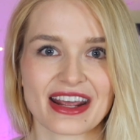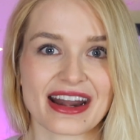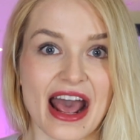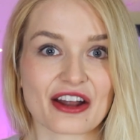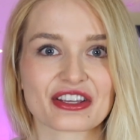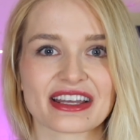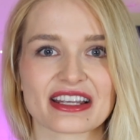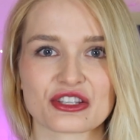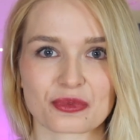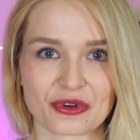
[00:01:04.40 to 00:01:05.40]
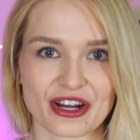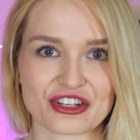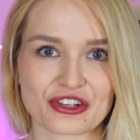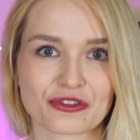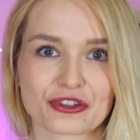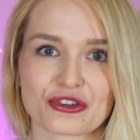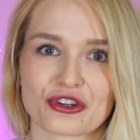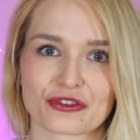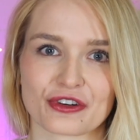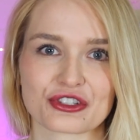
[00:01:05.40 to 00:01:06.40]
and how to get inspiration for doing
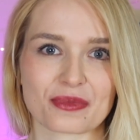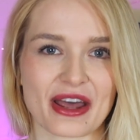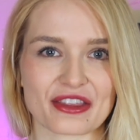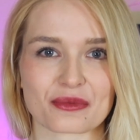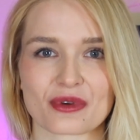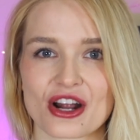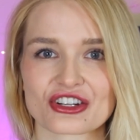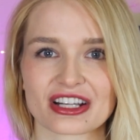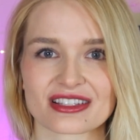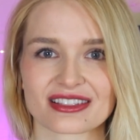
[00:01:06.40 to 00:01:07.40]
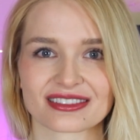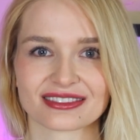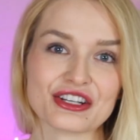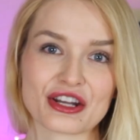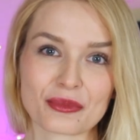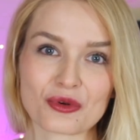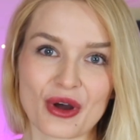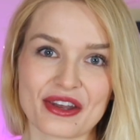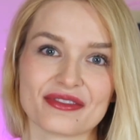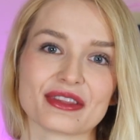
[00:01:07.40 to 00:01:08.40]
your first Python projects. Number
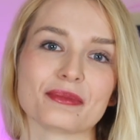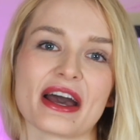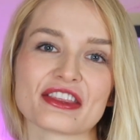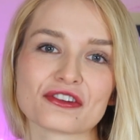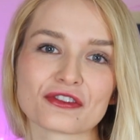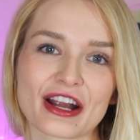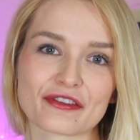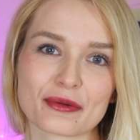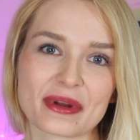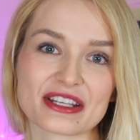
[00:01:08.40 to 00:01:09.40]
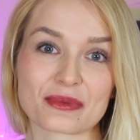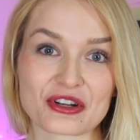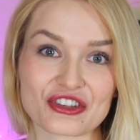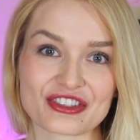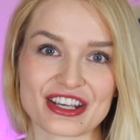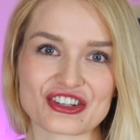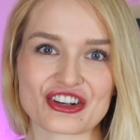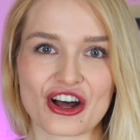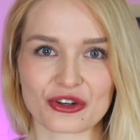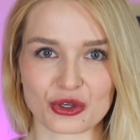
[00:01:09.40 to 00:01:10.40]
one, the Python for Everybody specialization
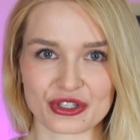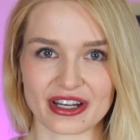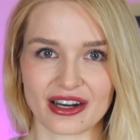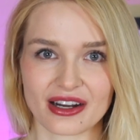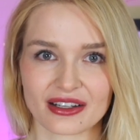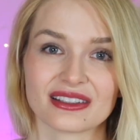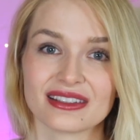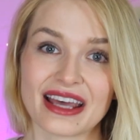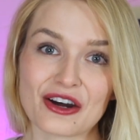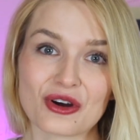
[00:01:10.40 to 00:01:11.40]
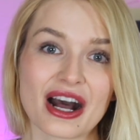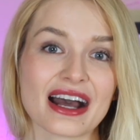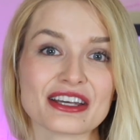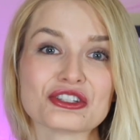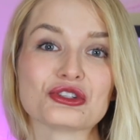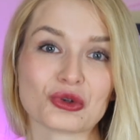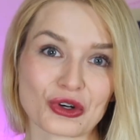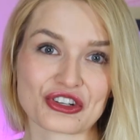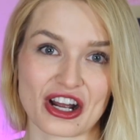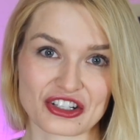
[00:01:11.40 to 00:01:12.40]
on Coursera. Now, I
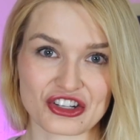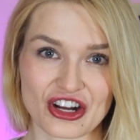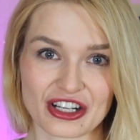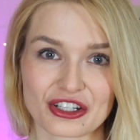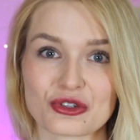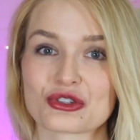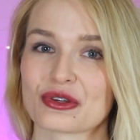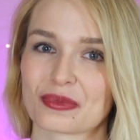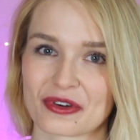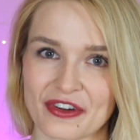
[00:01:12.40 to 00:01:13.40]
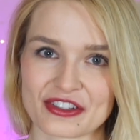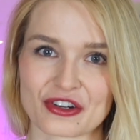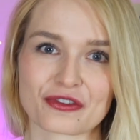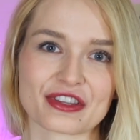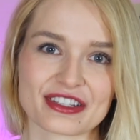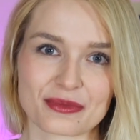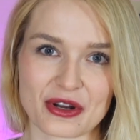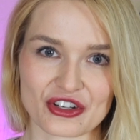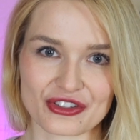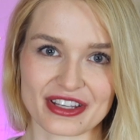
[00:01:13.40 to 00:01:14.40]
adore Dr. Chuck, who's the professor for this
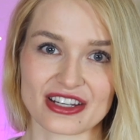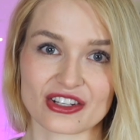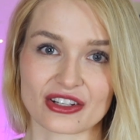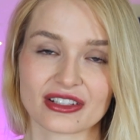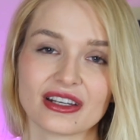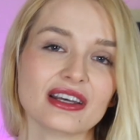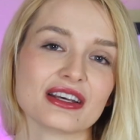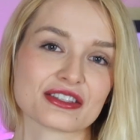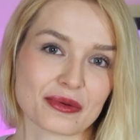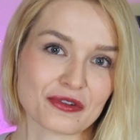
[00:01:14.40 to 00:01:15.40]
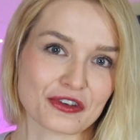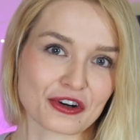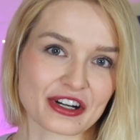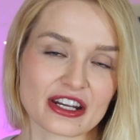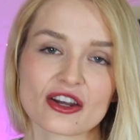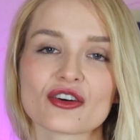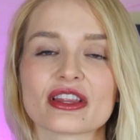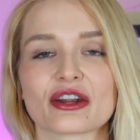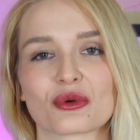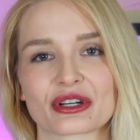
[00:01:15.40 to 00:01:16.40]
specialization. Some of you already know
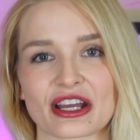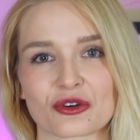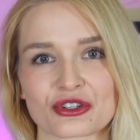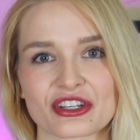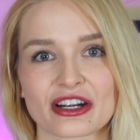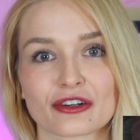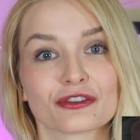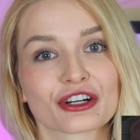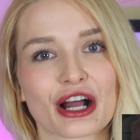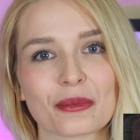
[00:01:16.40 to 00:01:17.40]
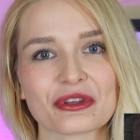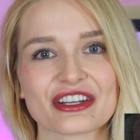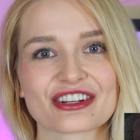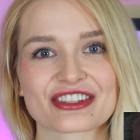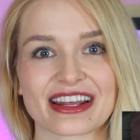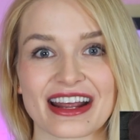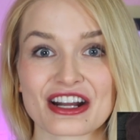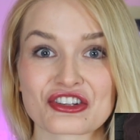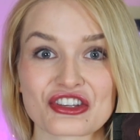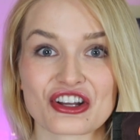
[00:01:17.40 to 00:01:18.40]
that I worked at Coursera for a couple years, and I
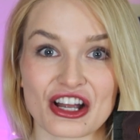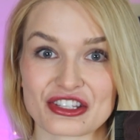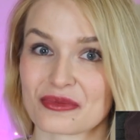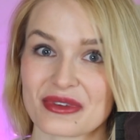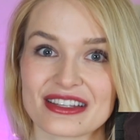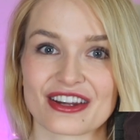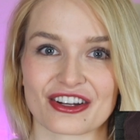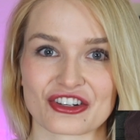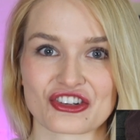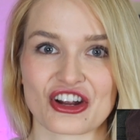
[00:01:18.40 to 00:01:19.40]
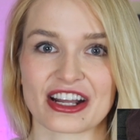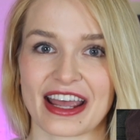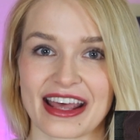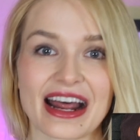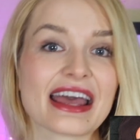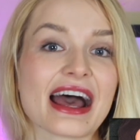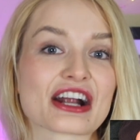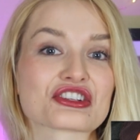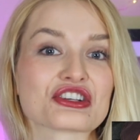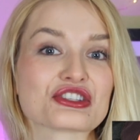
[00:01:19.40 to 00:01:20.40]
actually got to meet Dr. Chuck, and I
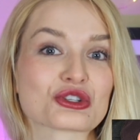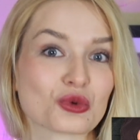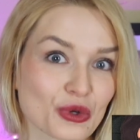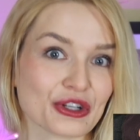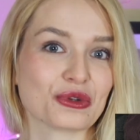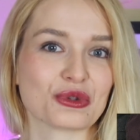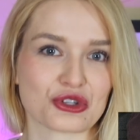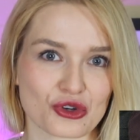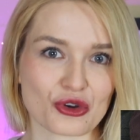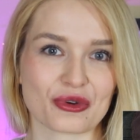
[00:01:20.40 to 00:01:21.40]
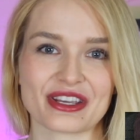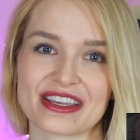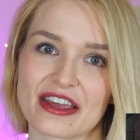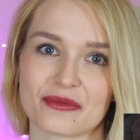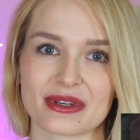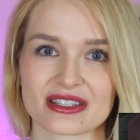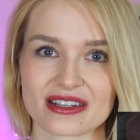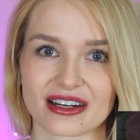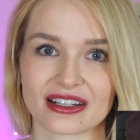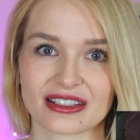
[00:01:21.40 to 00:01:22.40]
actually squealed with joy when he gave me a
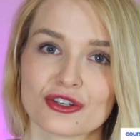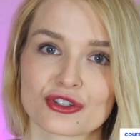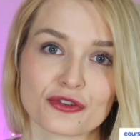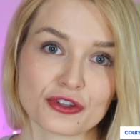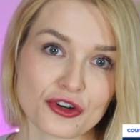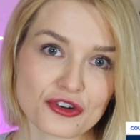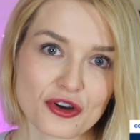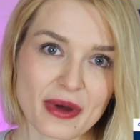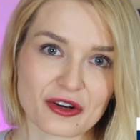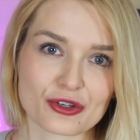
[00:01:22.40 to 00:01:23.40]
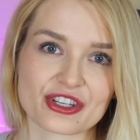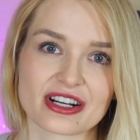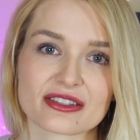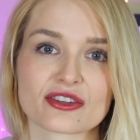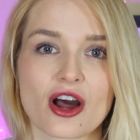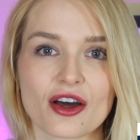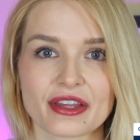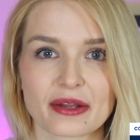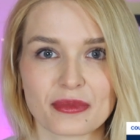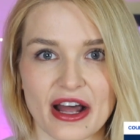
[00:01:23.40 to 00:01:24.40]
sticker. So if you don't know about Coursera, it's an
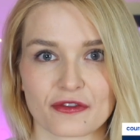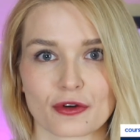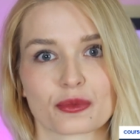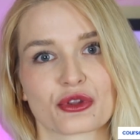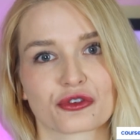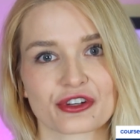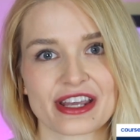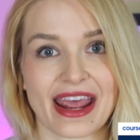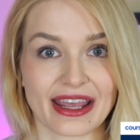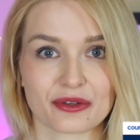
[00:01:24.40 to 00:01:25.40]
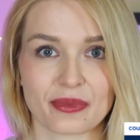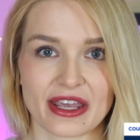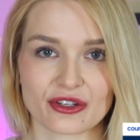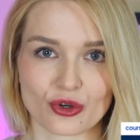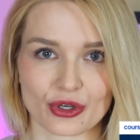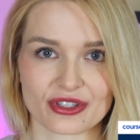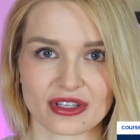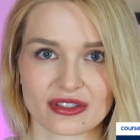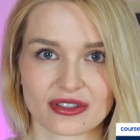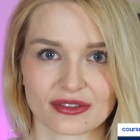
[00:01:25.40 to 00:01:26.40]
online platform with free and paid
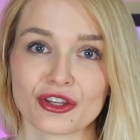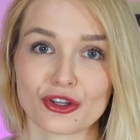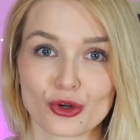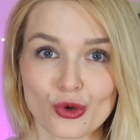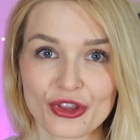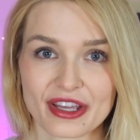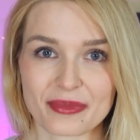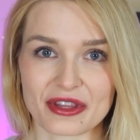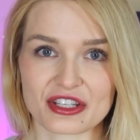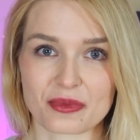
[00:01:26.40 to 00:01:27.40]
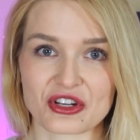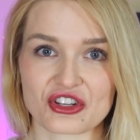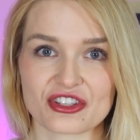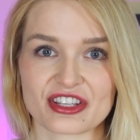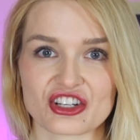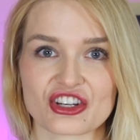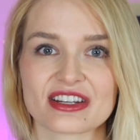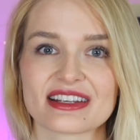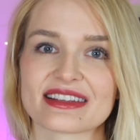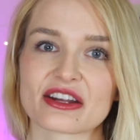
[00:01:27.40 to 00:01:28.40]
courses. The cool thing about the specialization
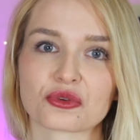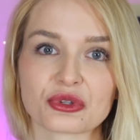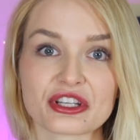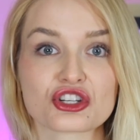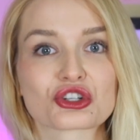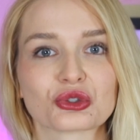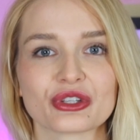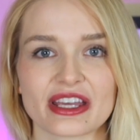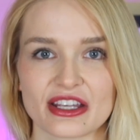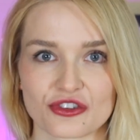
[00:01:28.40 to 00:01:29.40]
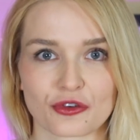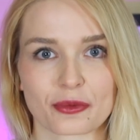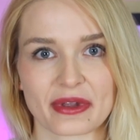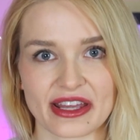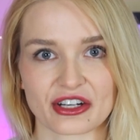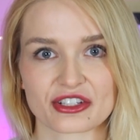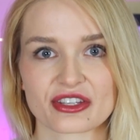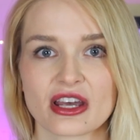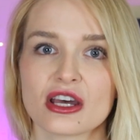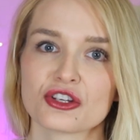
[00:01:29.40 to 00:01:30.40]
is that it really truly is for
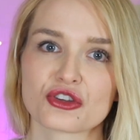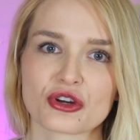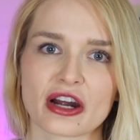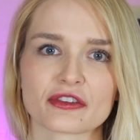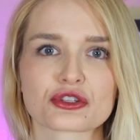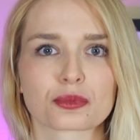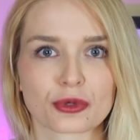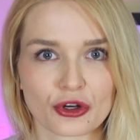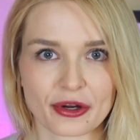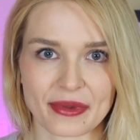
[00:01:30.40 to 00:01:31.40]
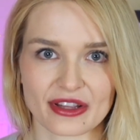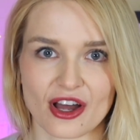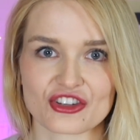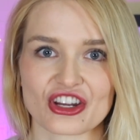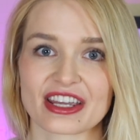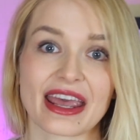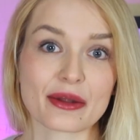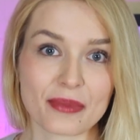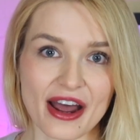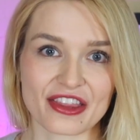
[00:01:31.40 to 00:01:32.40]
beginners so it covers programming logic
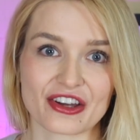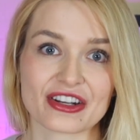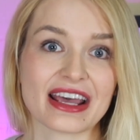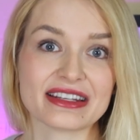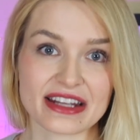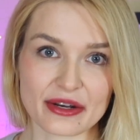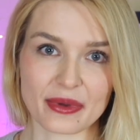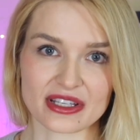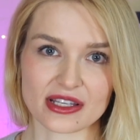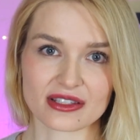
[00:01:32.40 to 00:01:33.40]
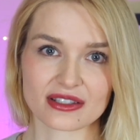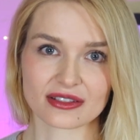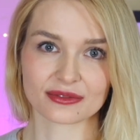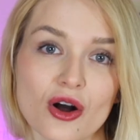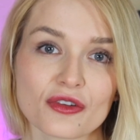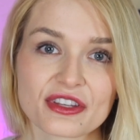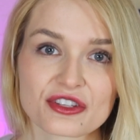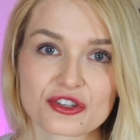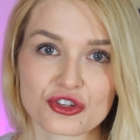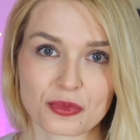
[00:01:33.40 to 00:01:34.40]
and Python and databases. All of
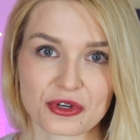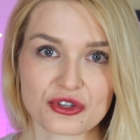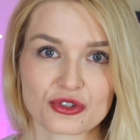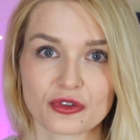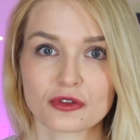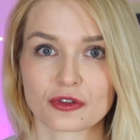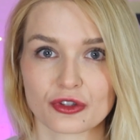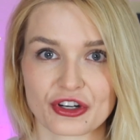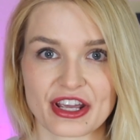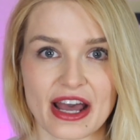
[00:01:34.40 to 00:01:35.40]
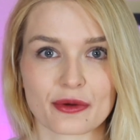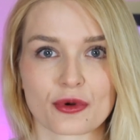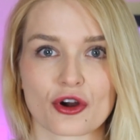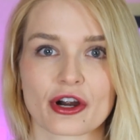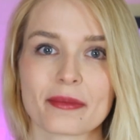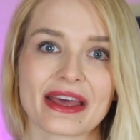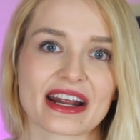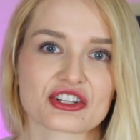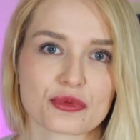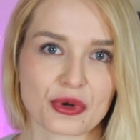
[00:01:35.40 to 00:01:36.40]
this is super useful for learning how to program and
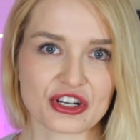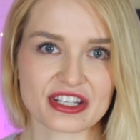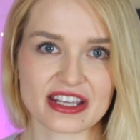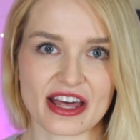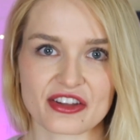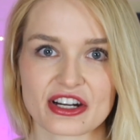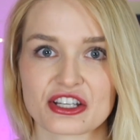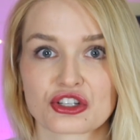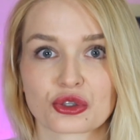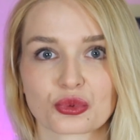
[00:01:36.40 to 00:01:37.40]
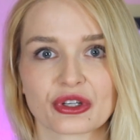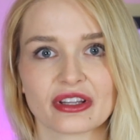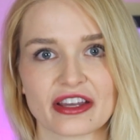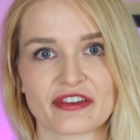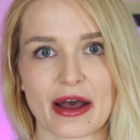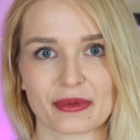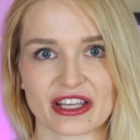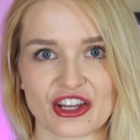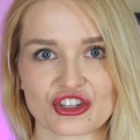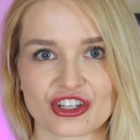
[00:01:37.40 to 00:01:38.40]
actually put it together into a real-life
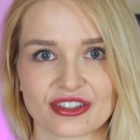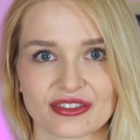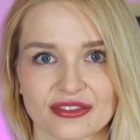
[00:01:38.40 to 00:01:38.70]
application.